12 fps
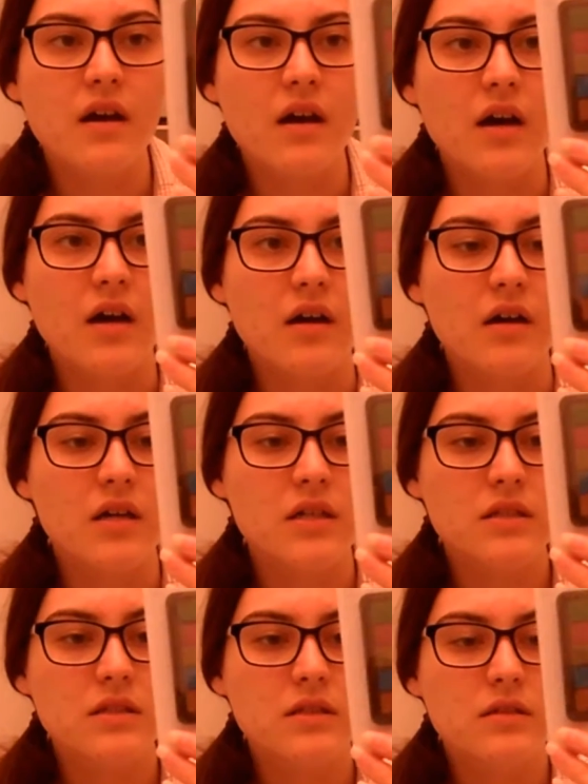are
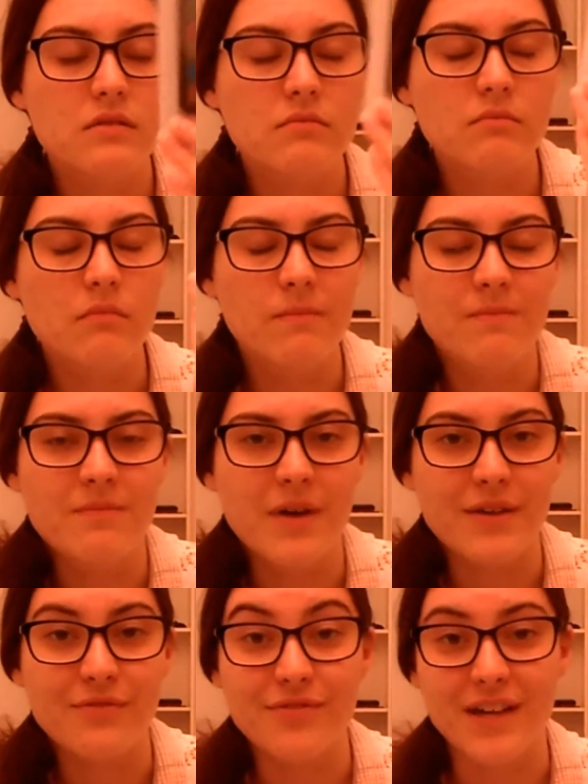my
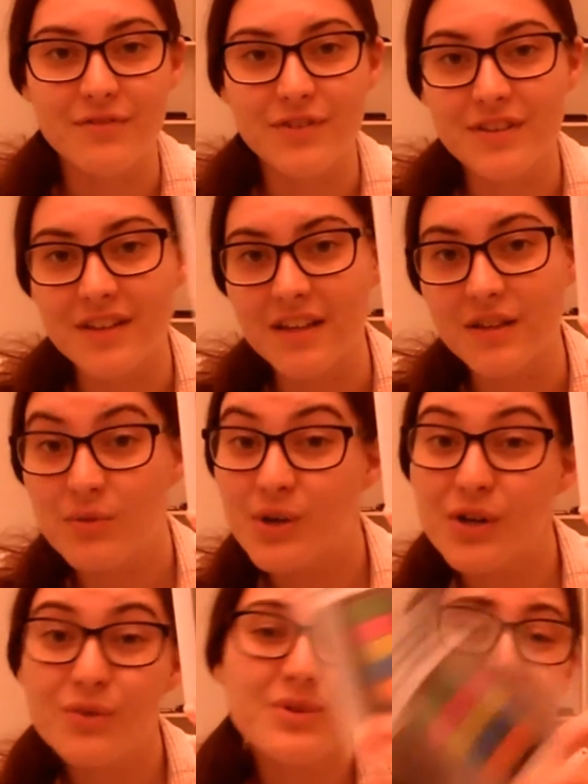favourite thing in the
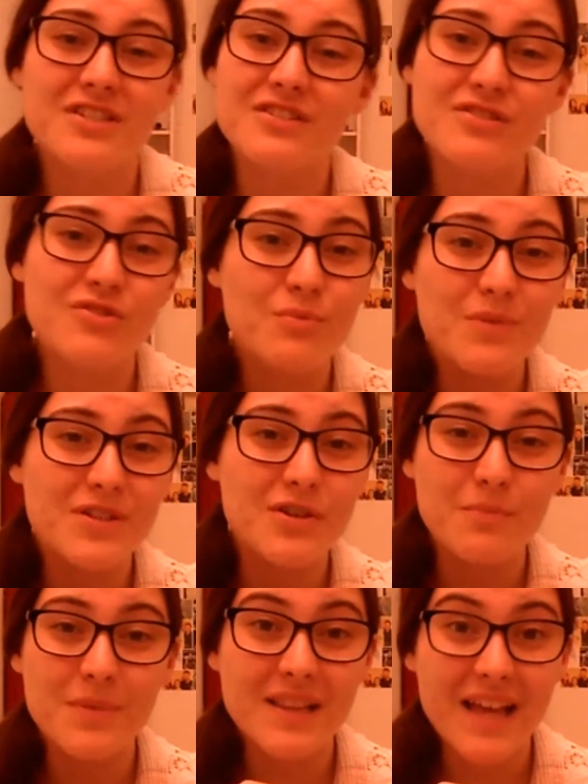world, which is super
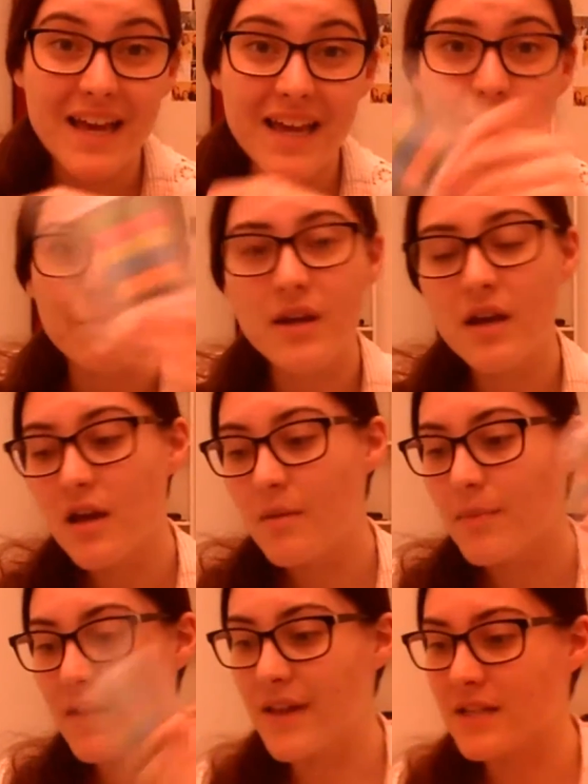duper lame,
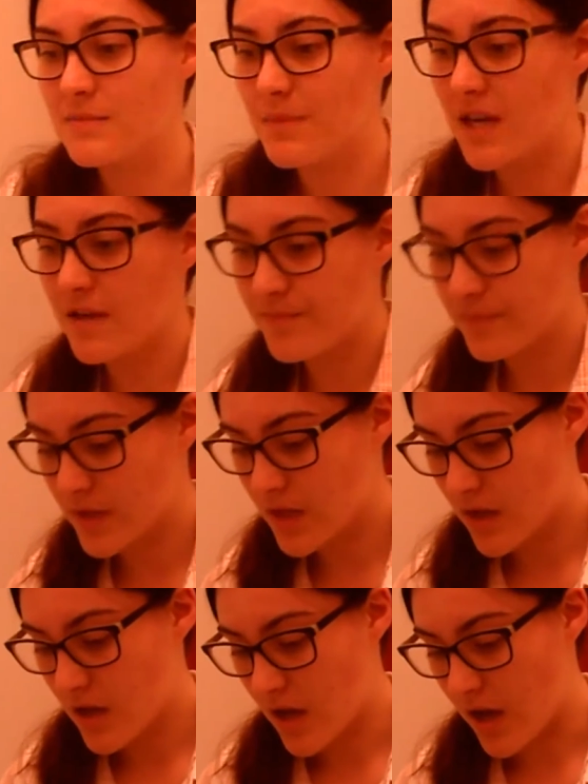but that's me.
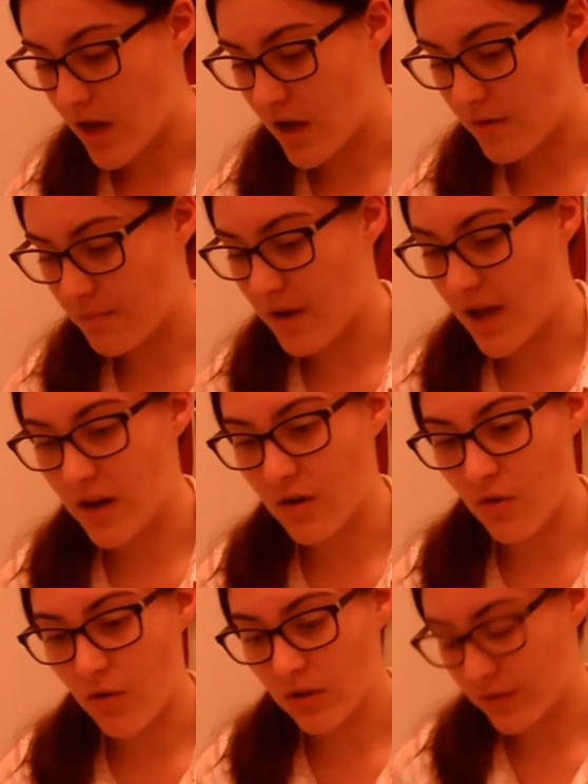And
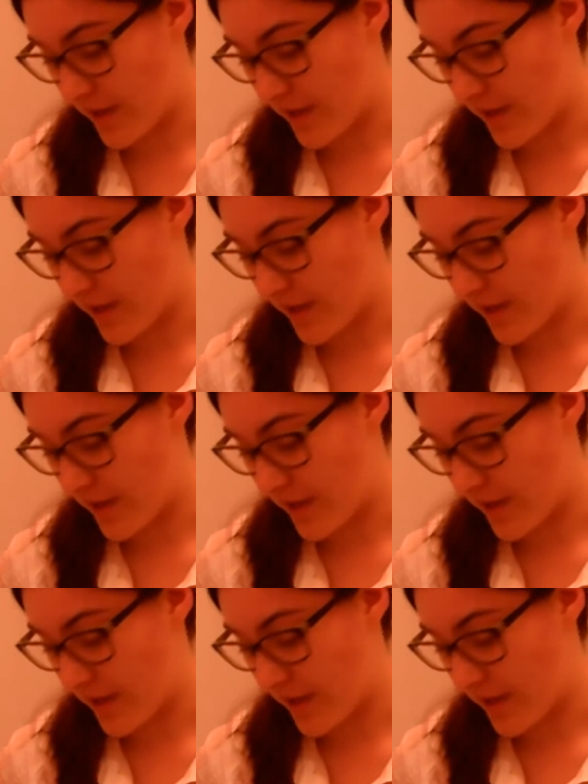all of